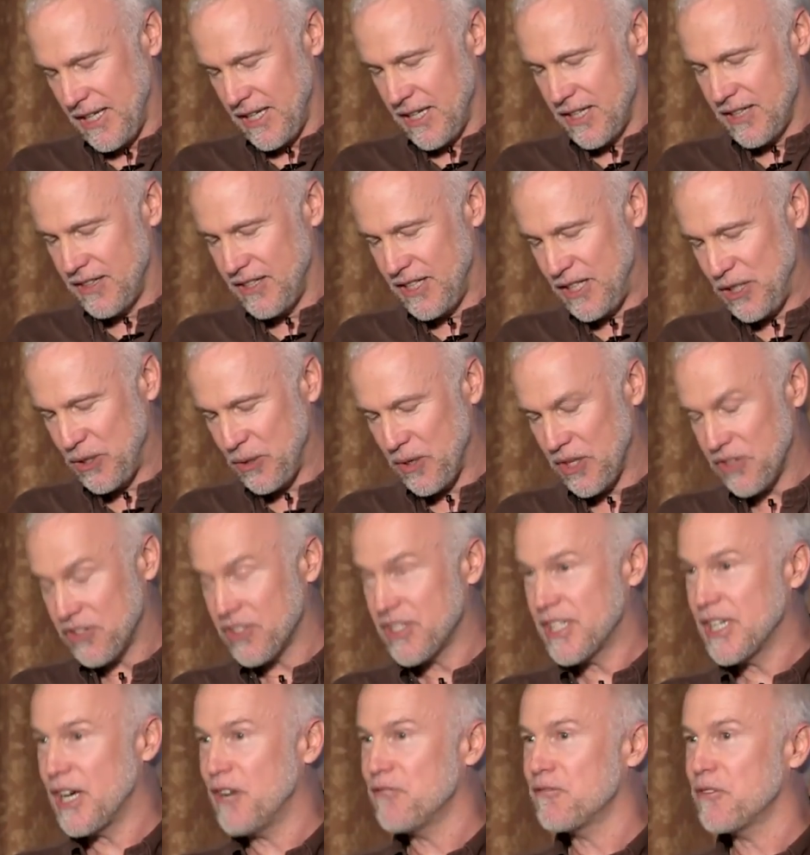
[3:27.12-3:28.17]
The US
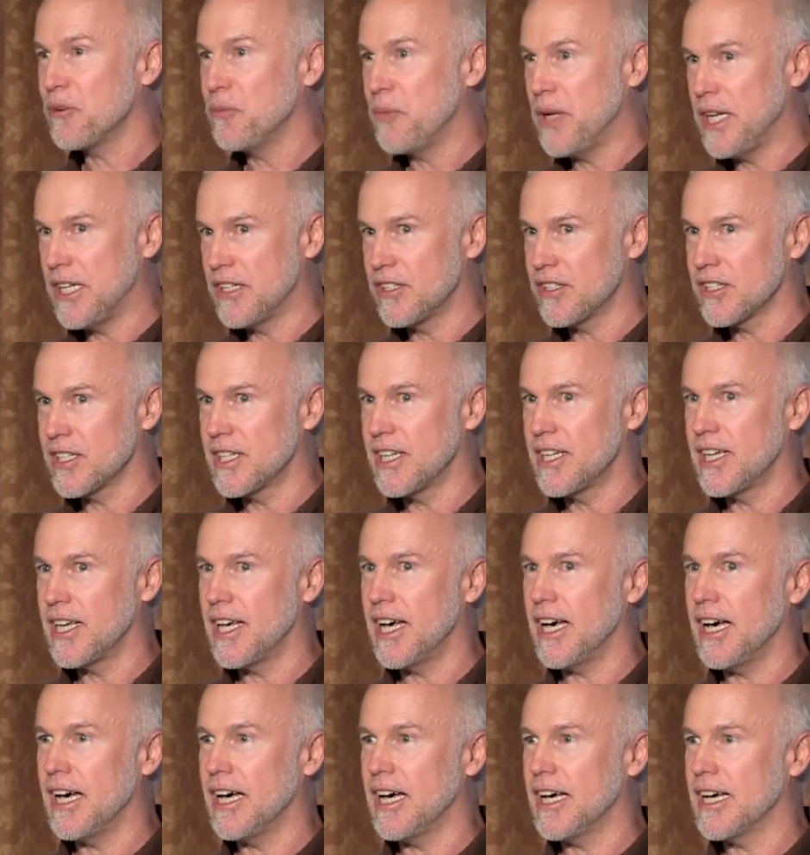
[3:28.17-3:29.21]
government
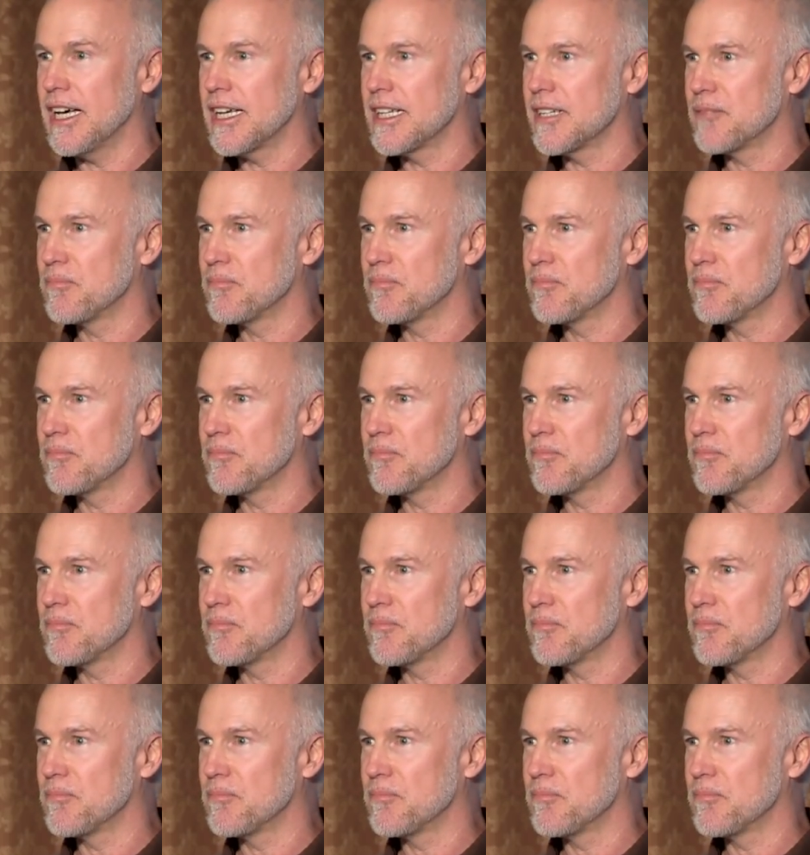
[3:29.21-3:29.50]
uh,